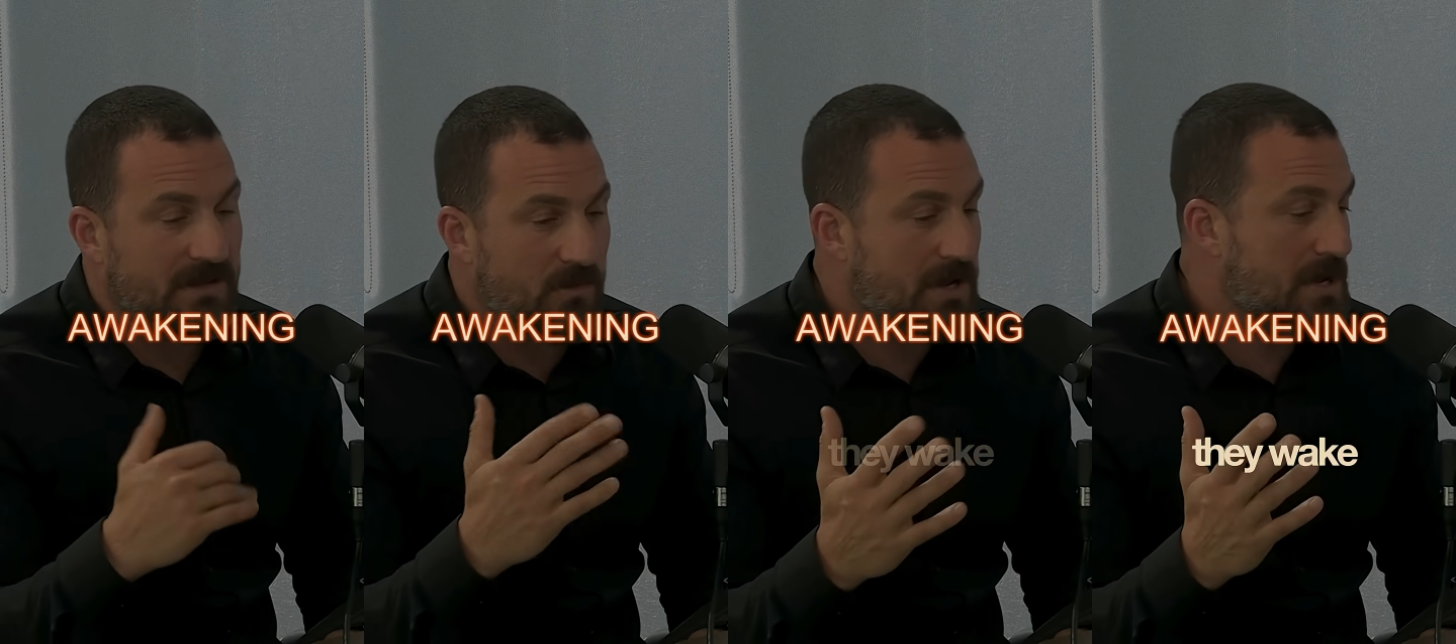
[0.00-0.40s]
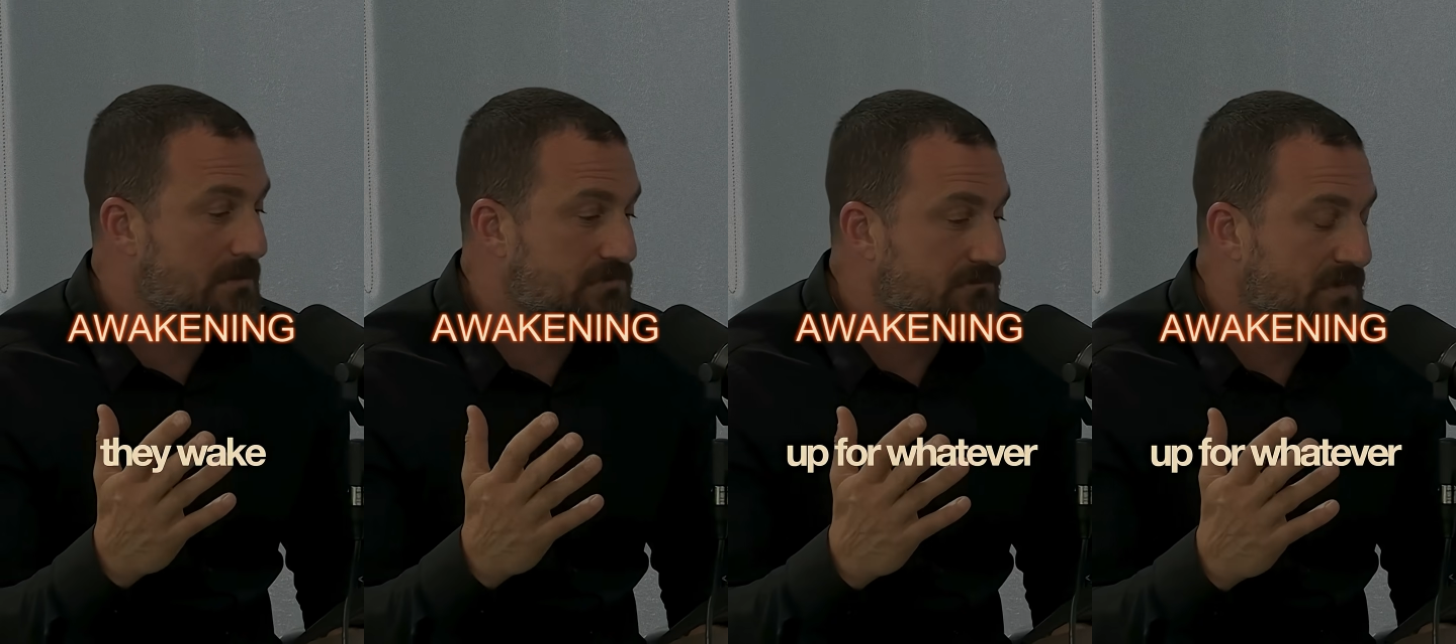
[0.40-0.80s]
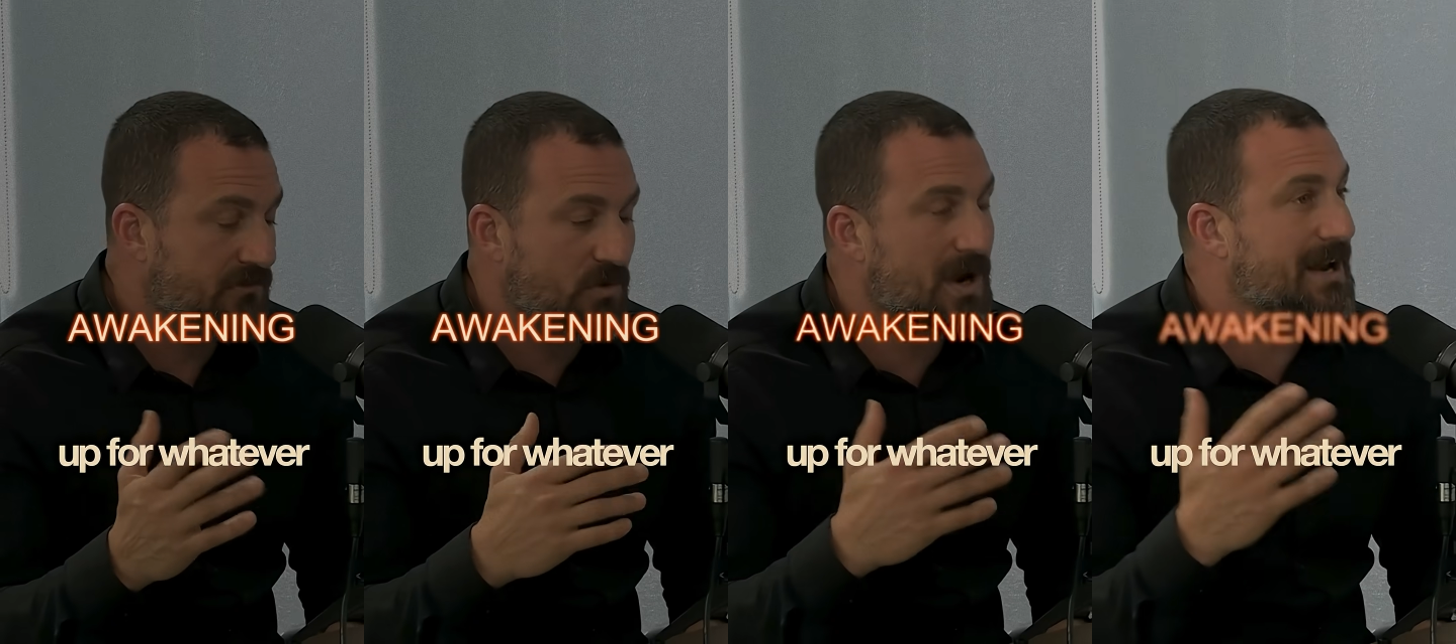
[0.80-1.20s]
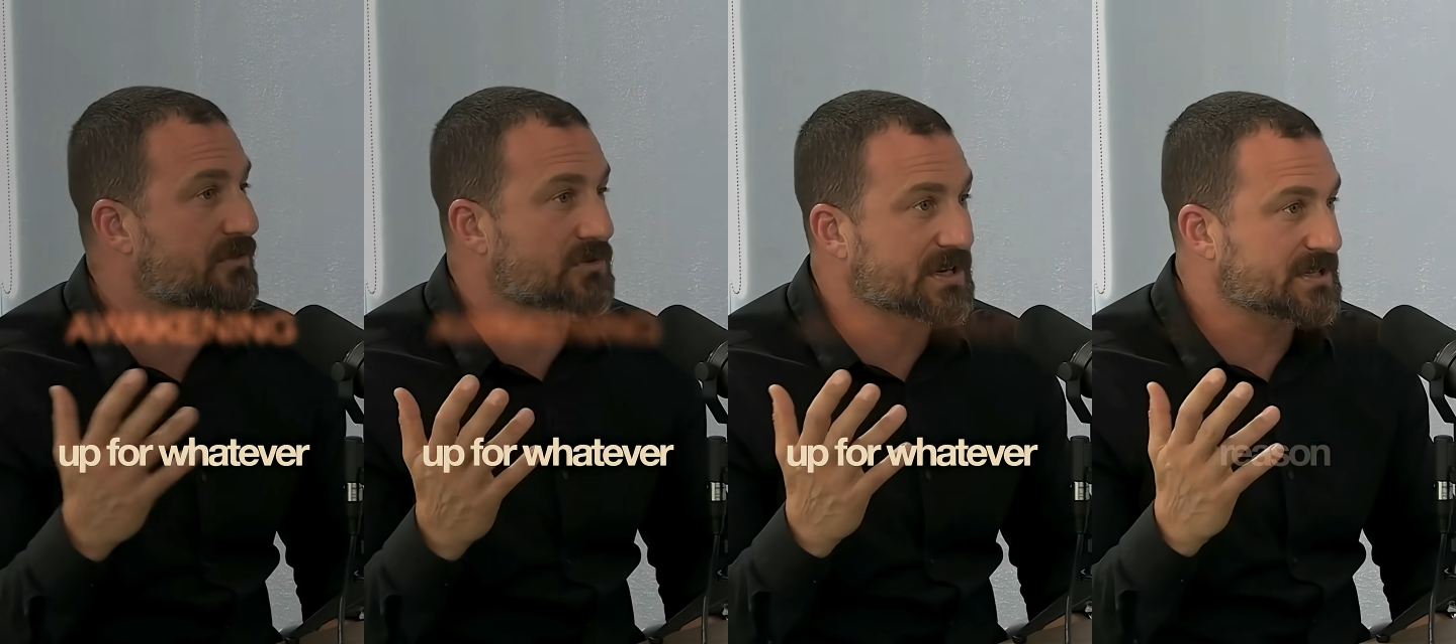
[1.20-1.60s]
They wake up for
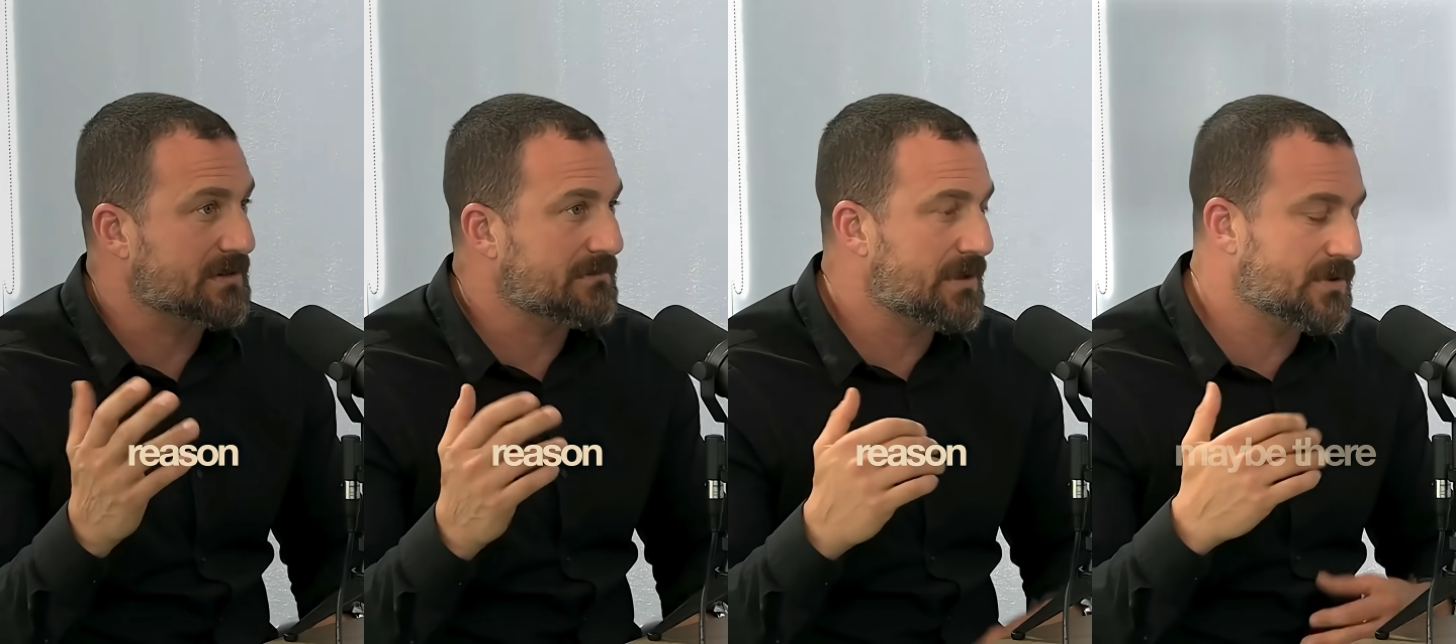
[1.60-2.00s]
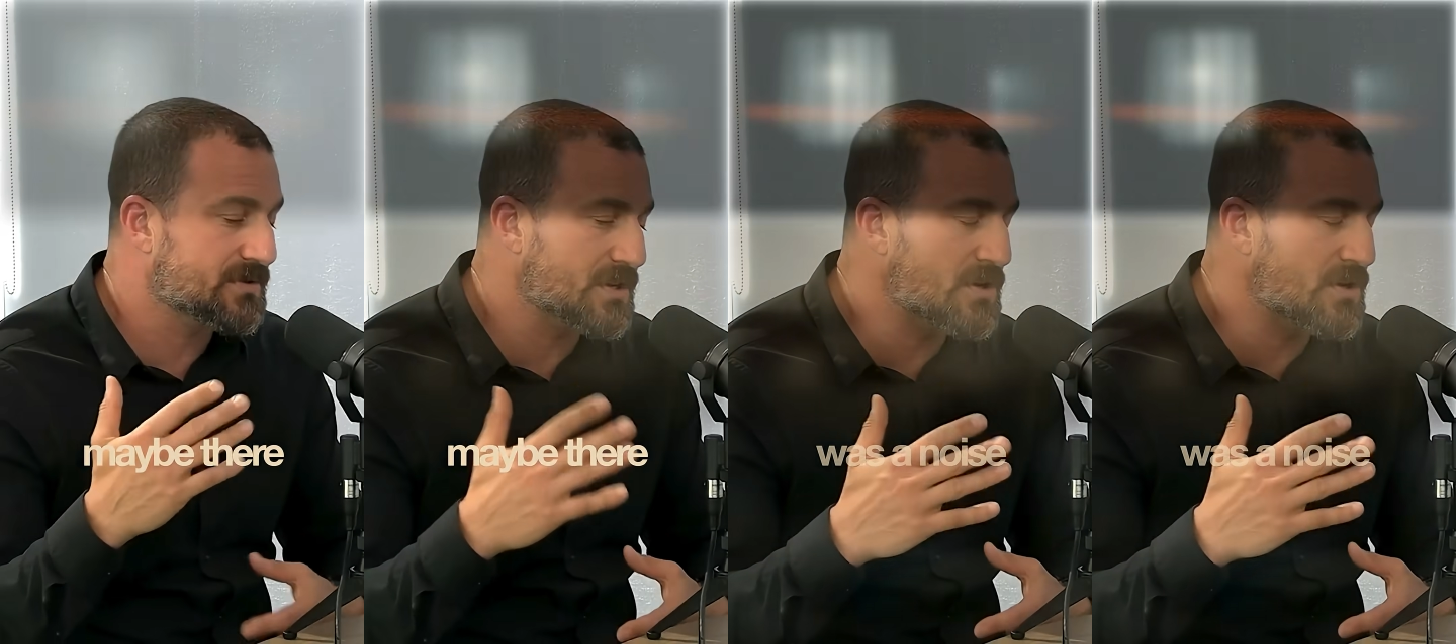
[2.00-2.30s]
whatever reason. Maybe there